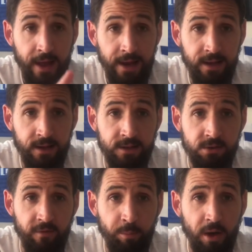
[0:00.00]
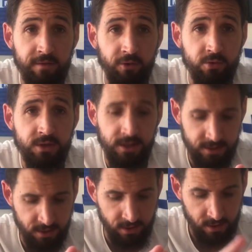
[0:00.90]
Elliot List to have a breakthrough
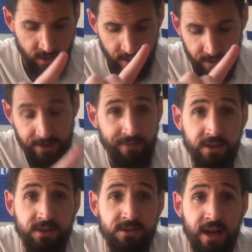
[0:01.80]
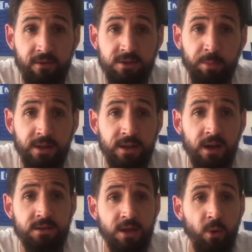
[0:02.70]
season, Navid Nasera to be the
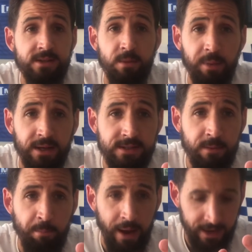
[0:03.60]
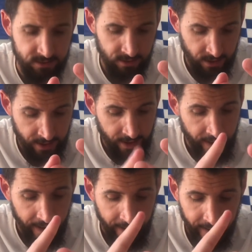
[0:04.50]
youngster who has the biggest impact,
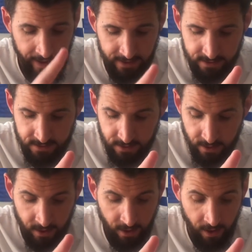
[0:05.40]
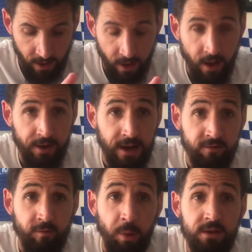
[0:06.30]
and an
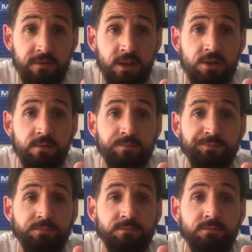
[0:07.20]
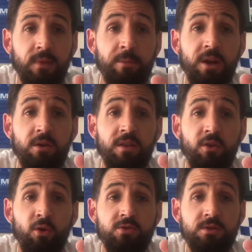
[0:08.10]
11th place finish. Let me know your
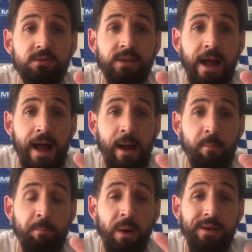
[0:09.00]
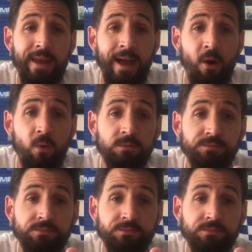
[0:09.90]
thoughts. But now,